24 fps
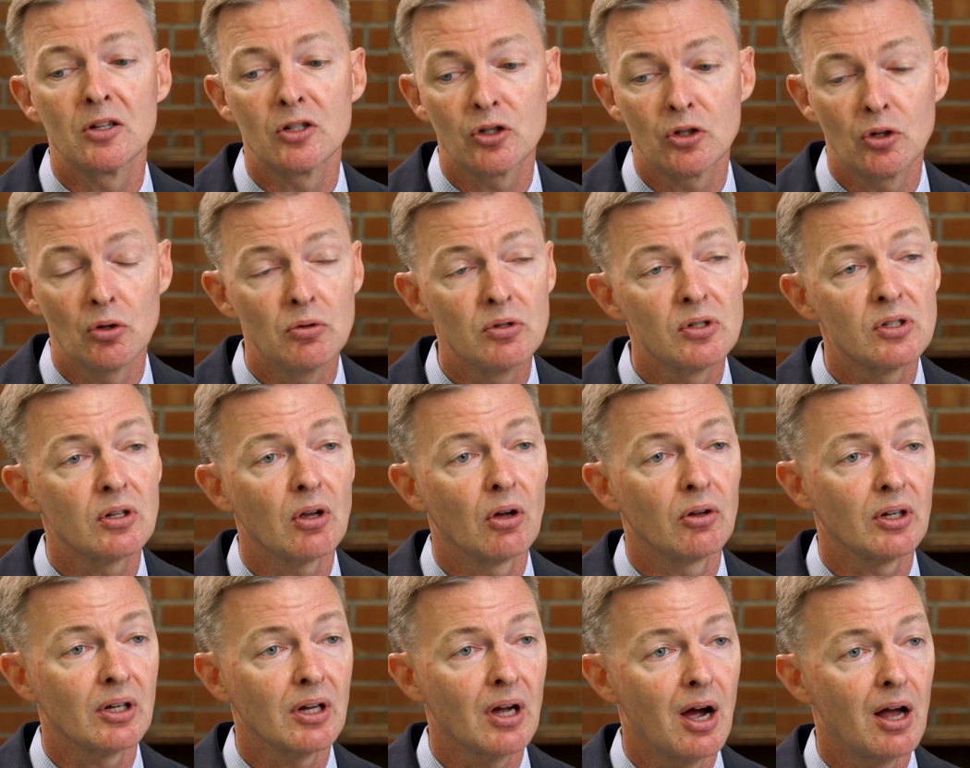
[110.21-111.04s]
Students
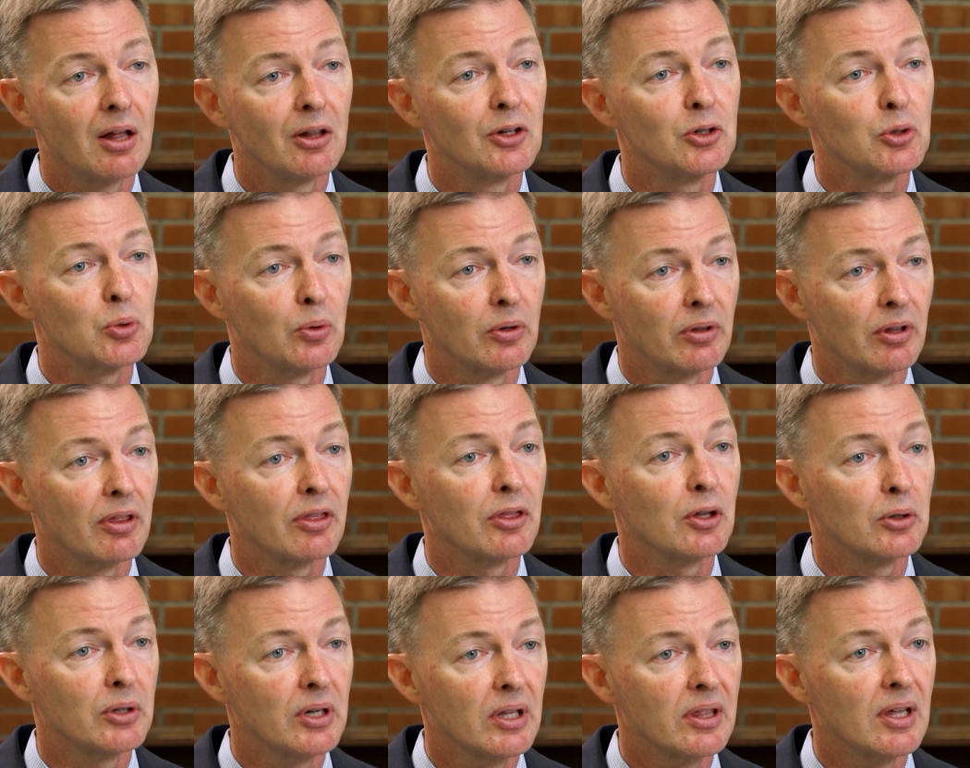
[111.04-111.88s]
go to college with a
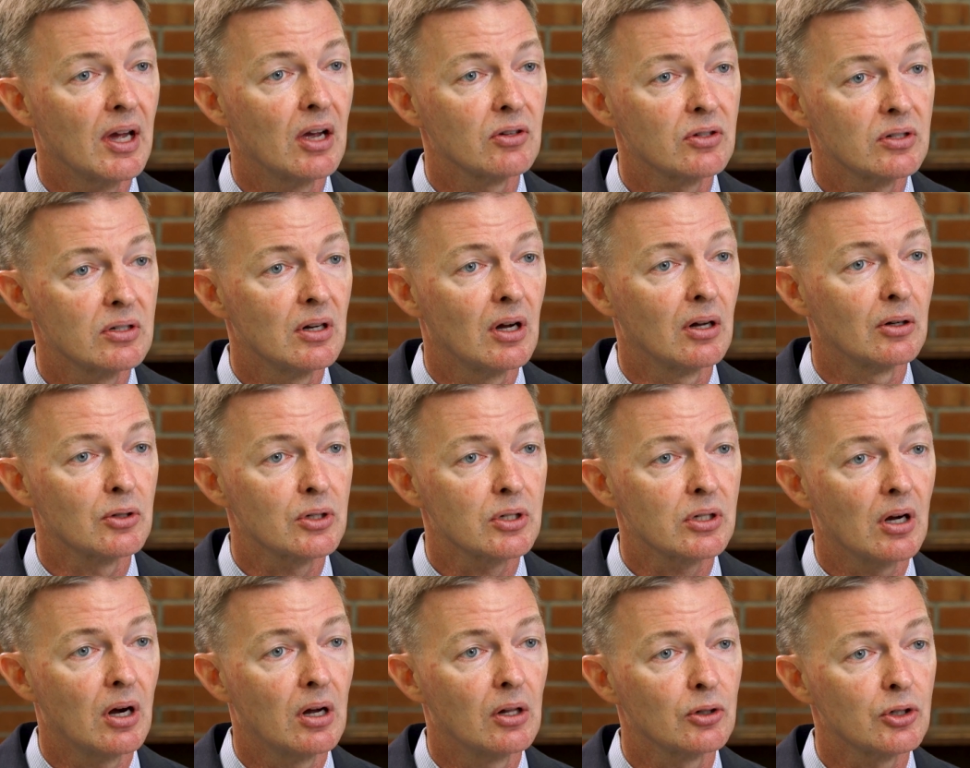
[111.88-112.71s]
$30,000
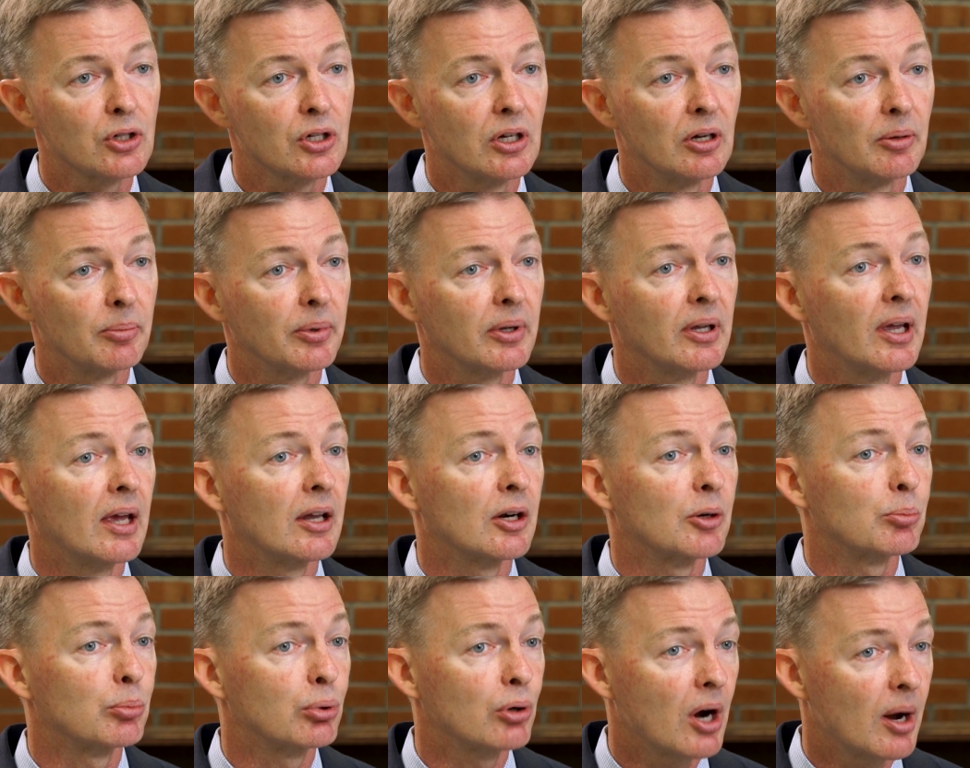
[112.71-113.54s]
scholarship and
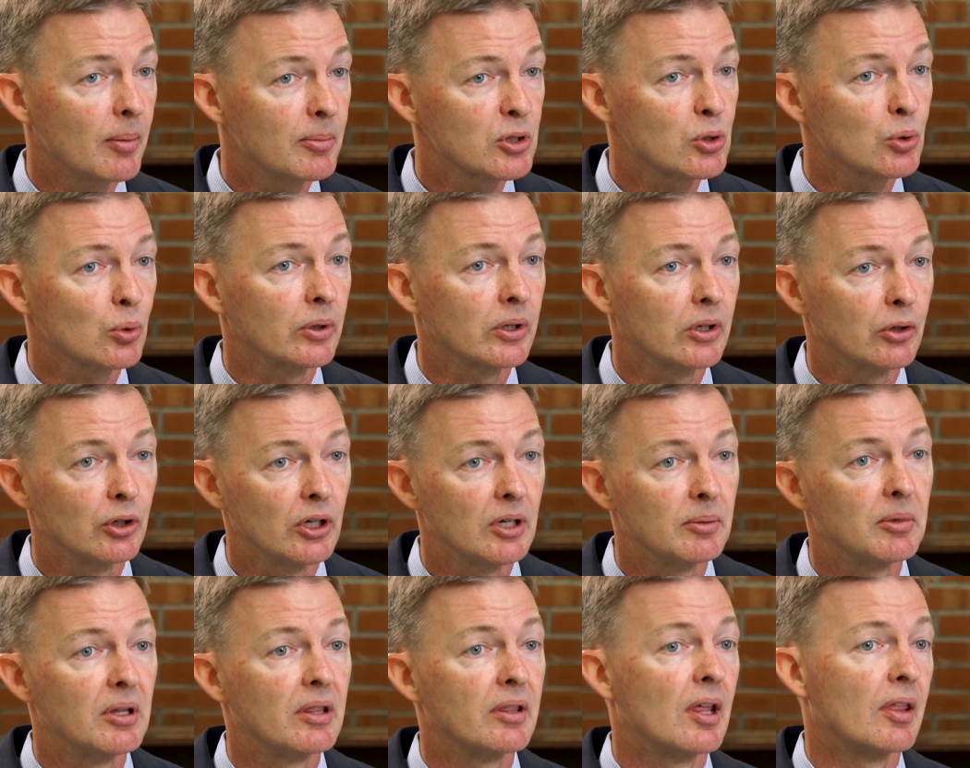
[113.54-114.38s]
a promissory
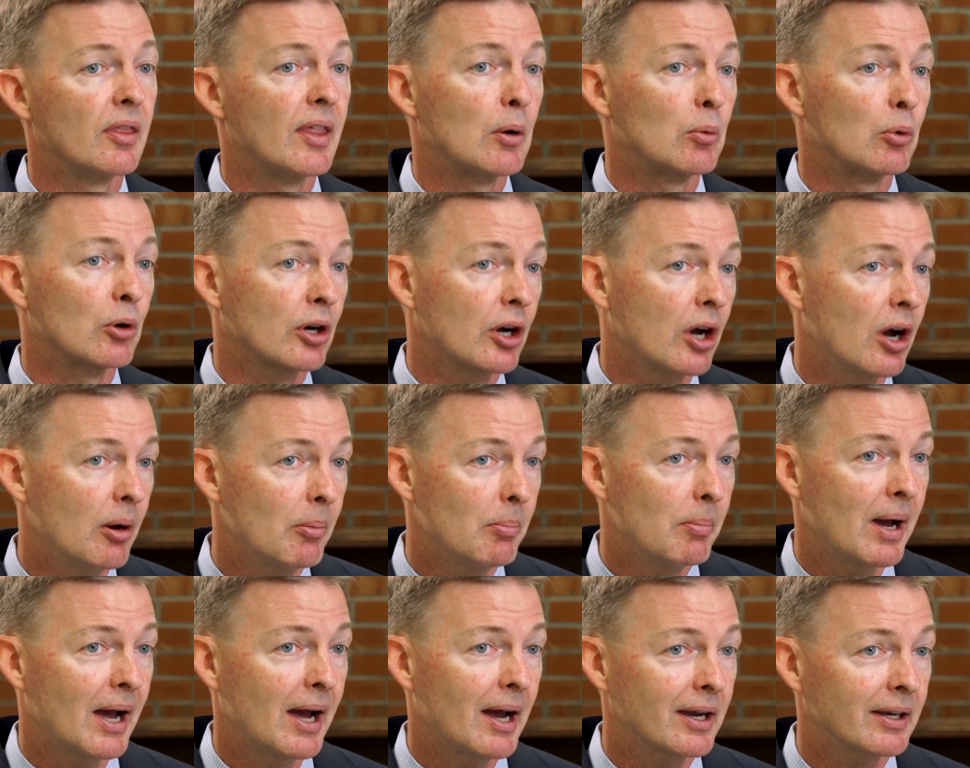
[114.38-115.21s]
agreement that they will come
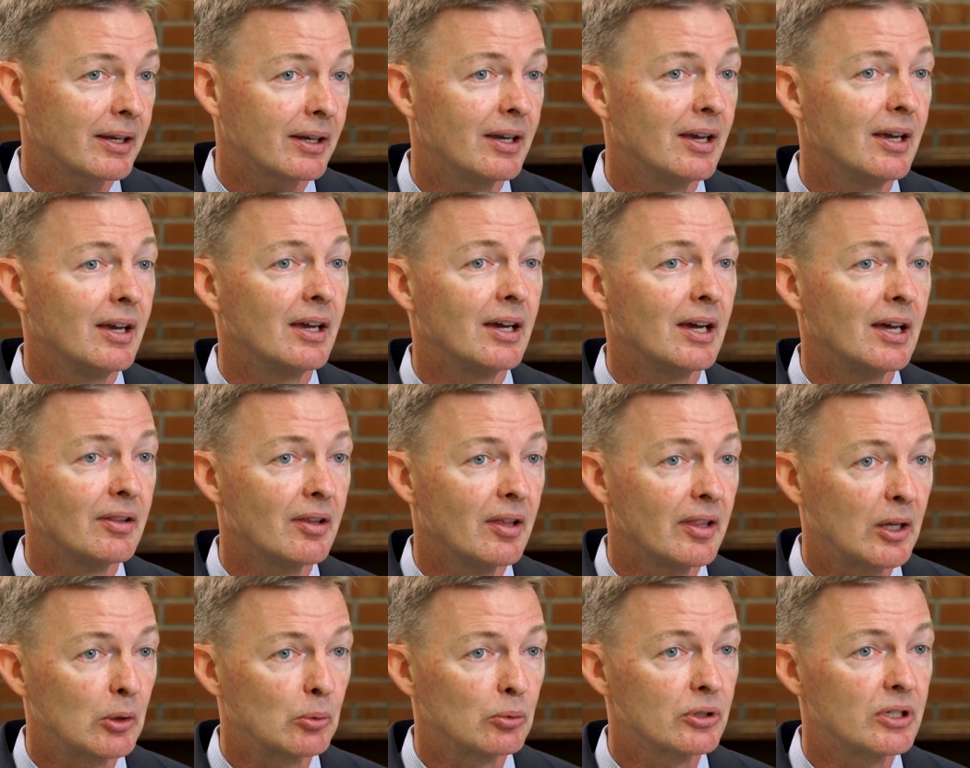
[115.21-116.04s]
back and
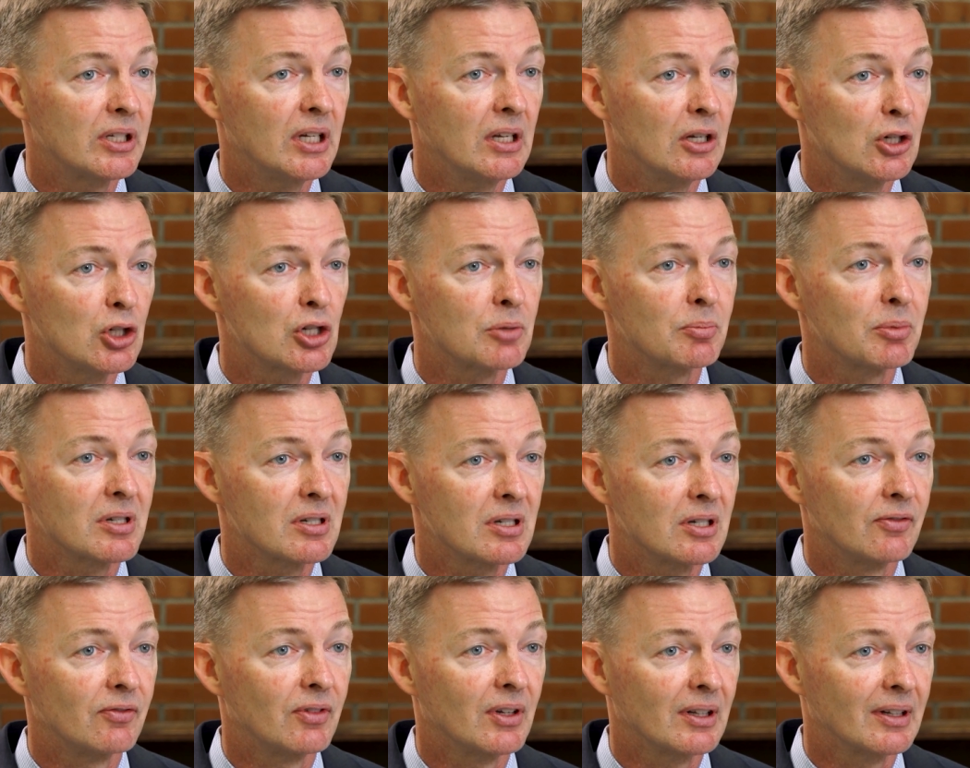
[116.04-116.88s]
that they will teach
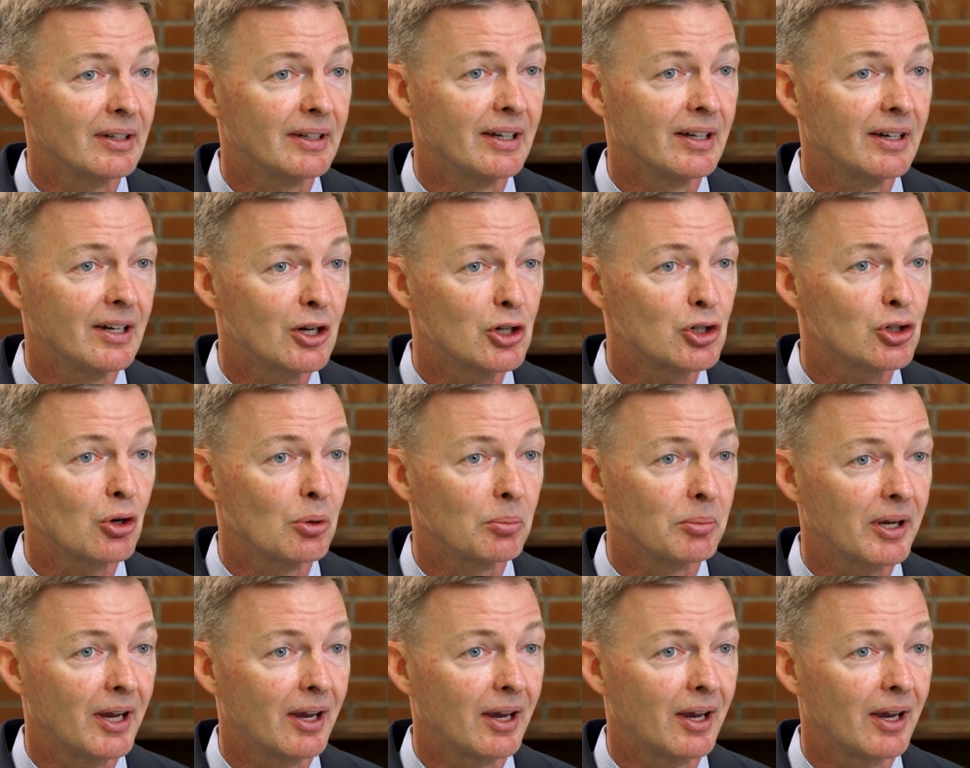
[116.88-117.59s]
specifically in Edgecombe